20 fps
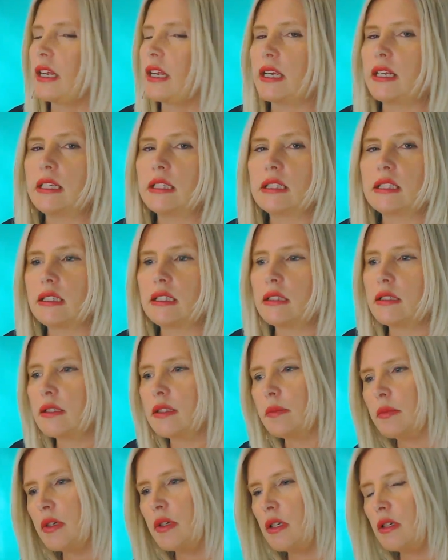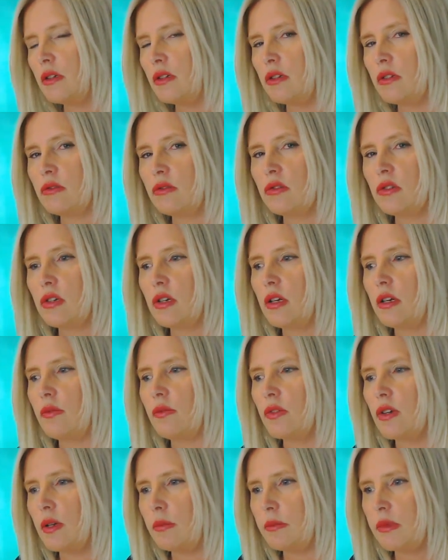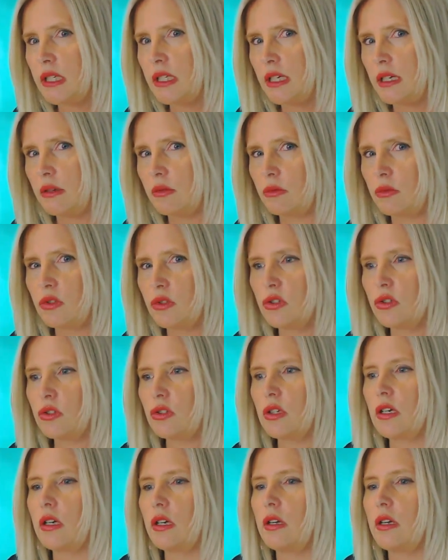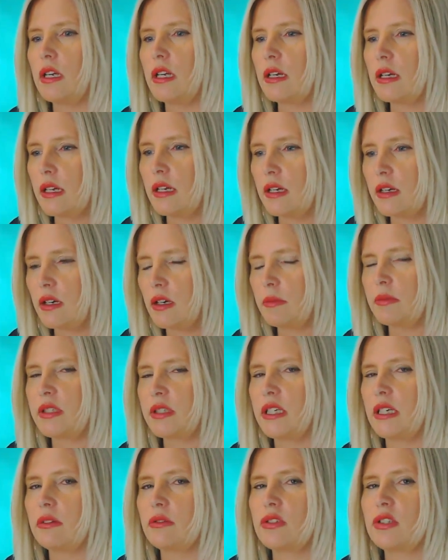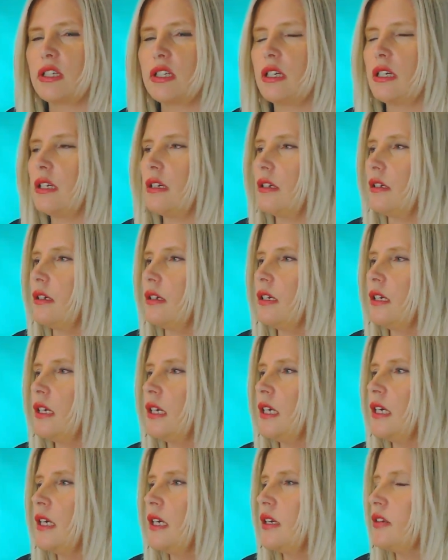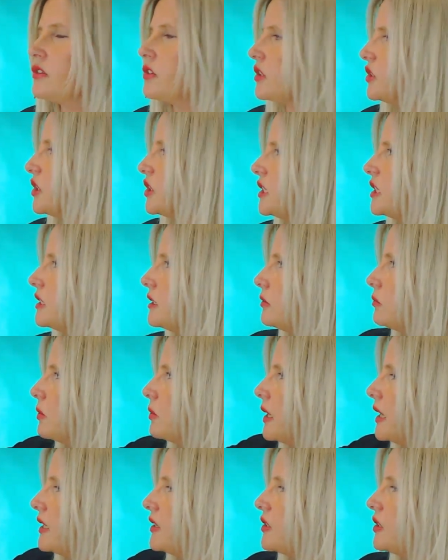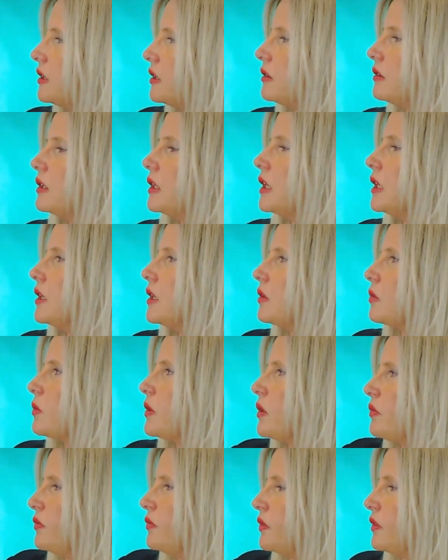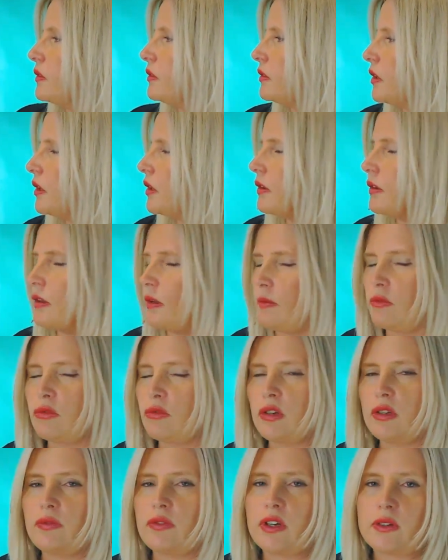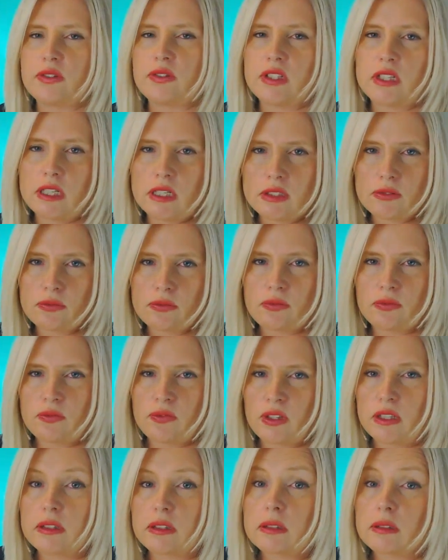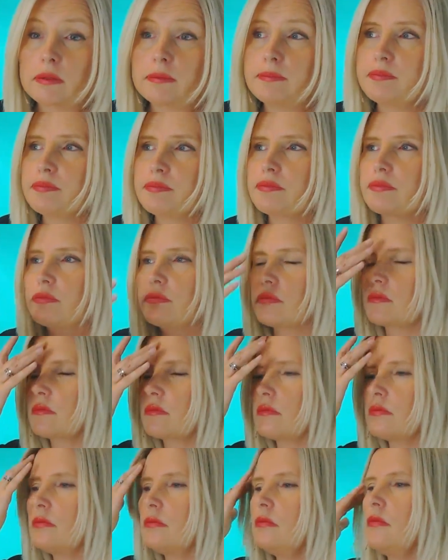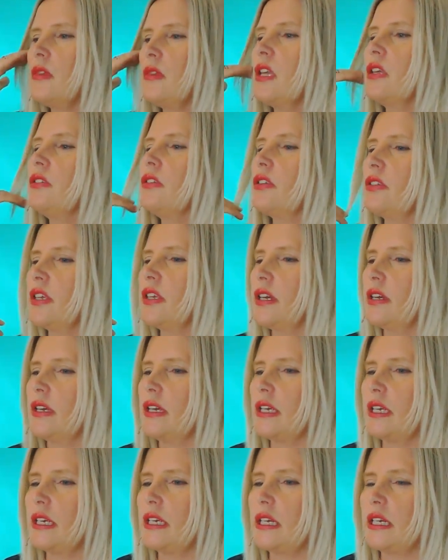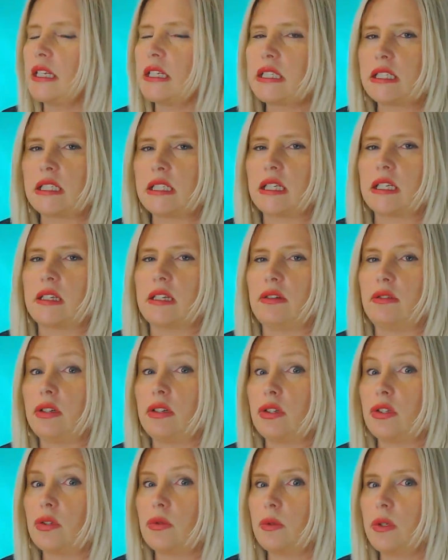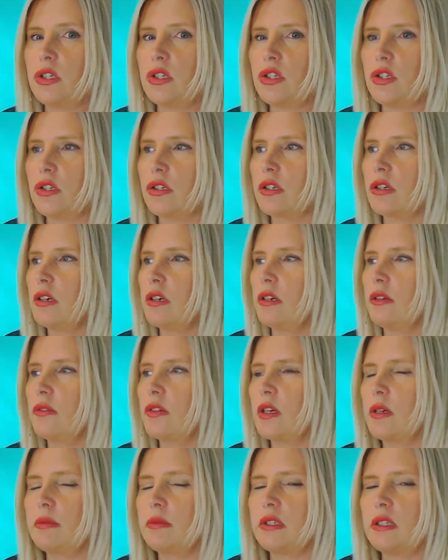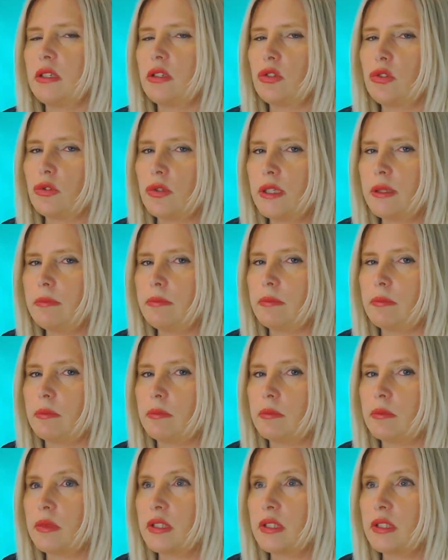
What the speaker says: and 8s, it's something that kind of comes out. It comes out in a digested way. So quite often 3, 5s and 8s feel that their instinct, their intuition kind of comes in a dream